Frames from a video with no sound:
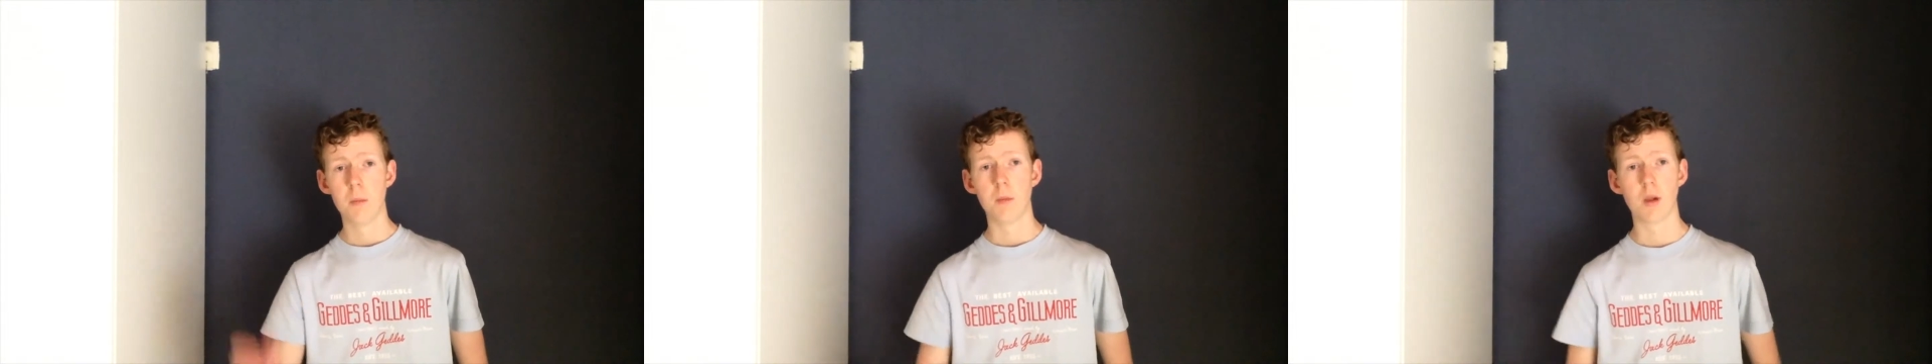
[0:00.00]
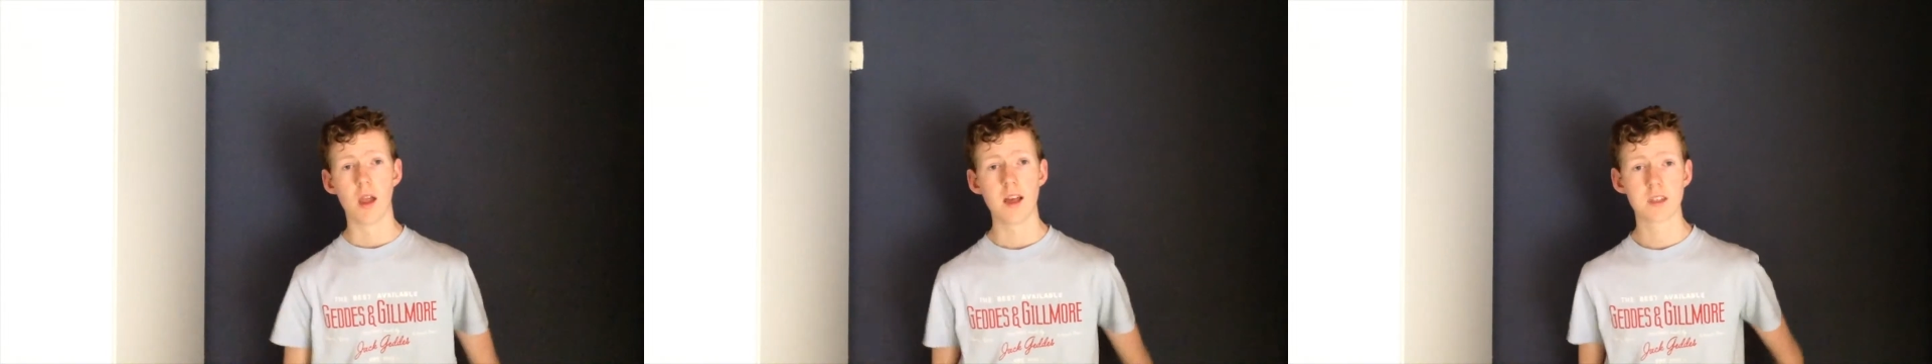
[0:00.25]

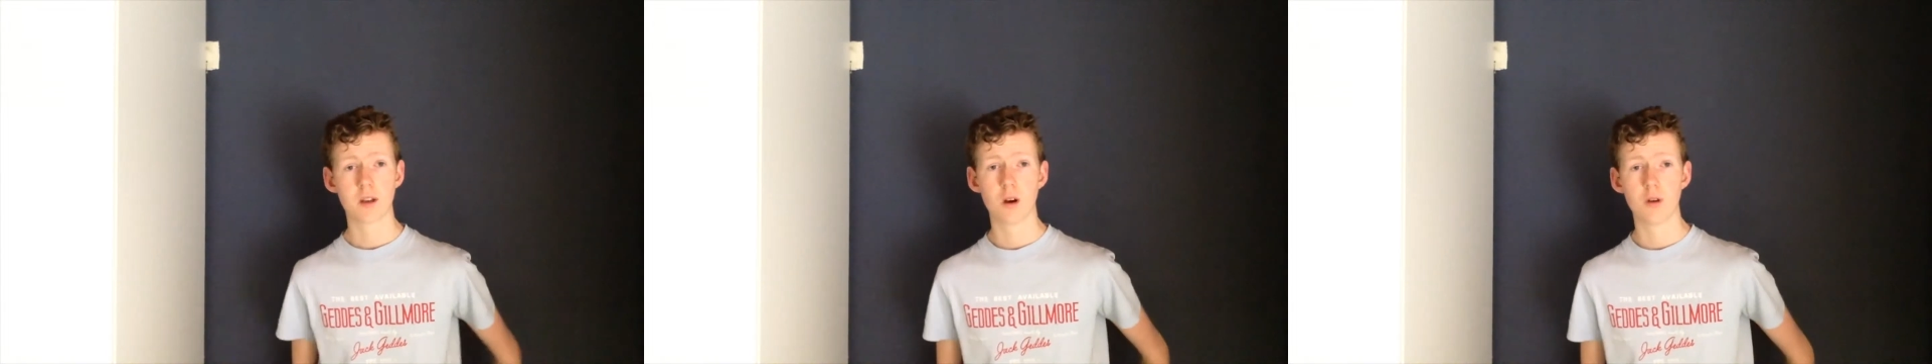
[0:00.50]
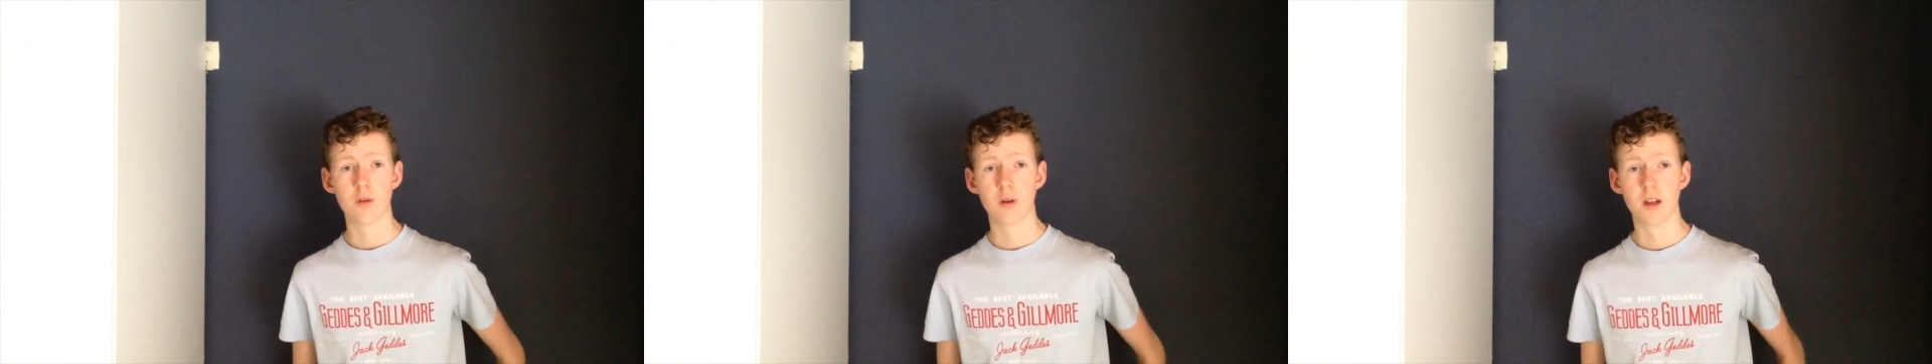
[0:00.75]
but let's
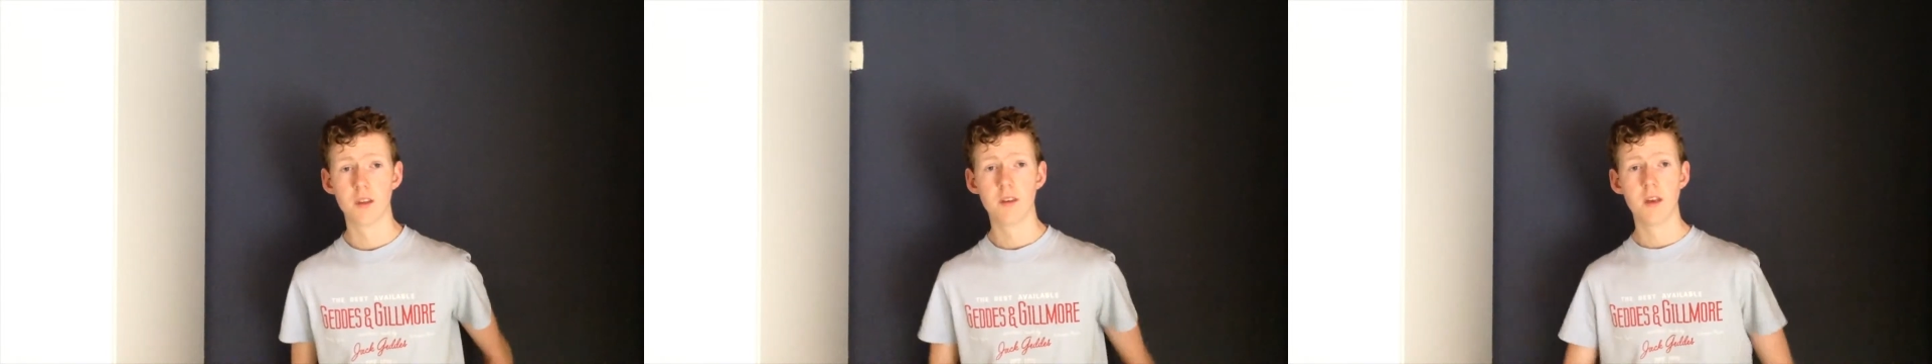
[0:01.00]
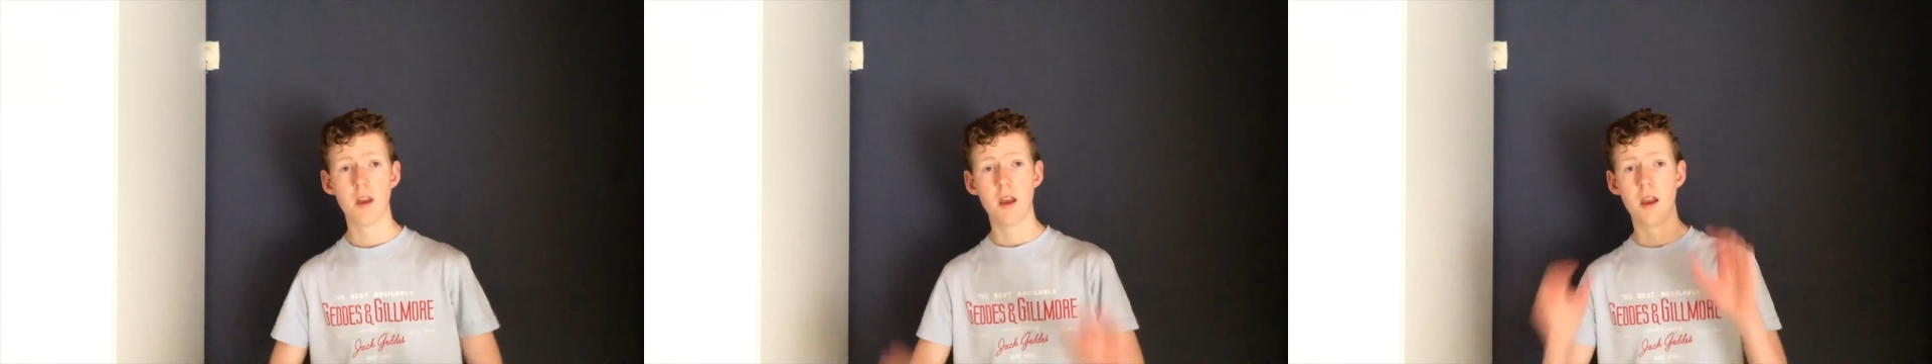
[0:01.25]
go do it
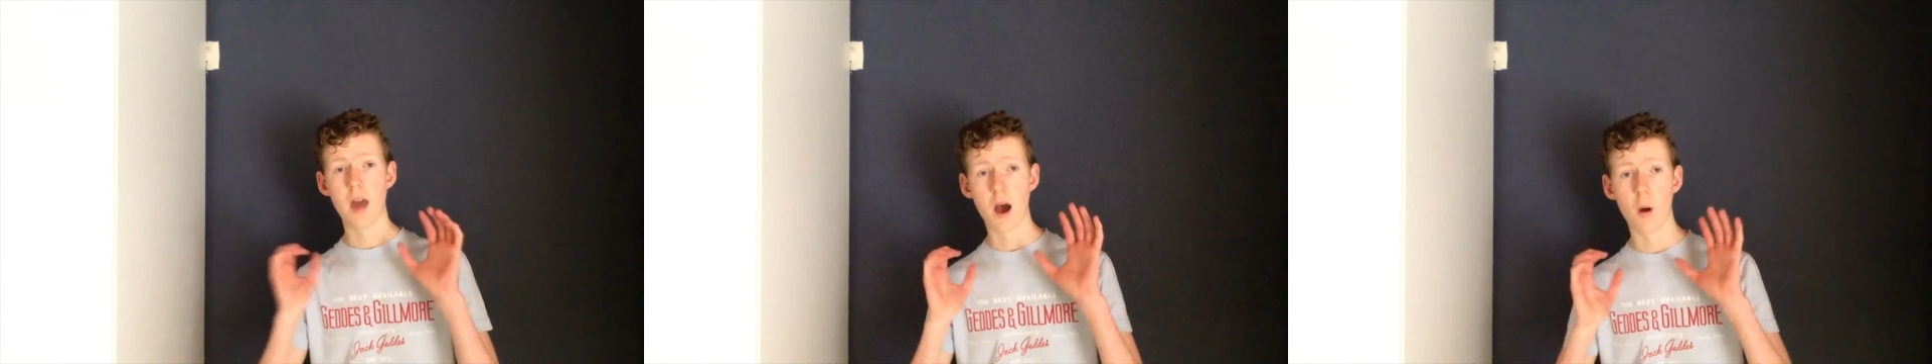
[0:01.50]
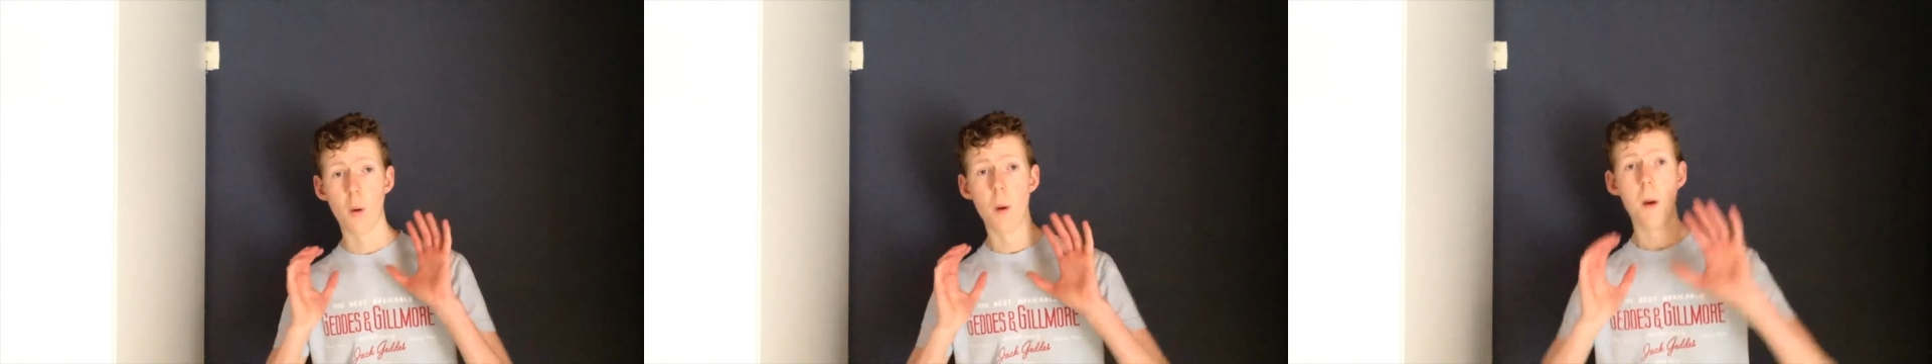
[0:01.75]

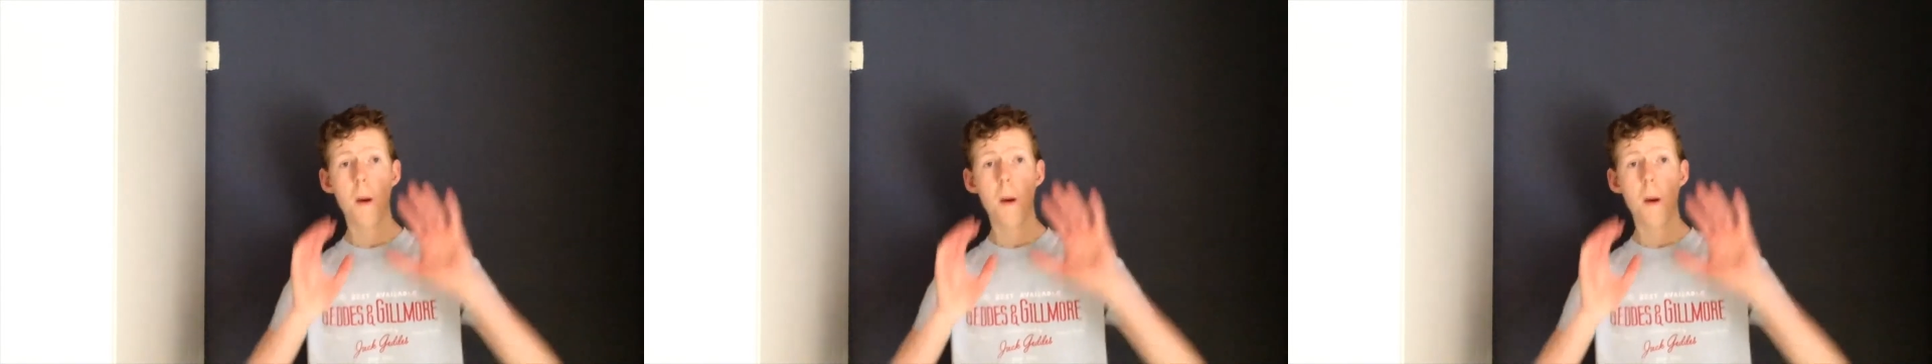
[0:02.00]
now.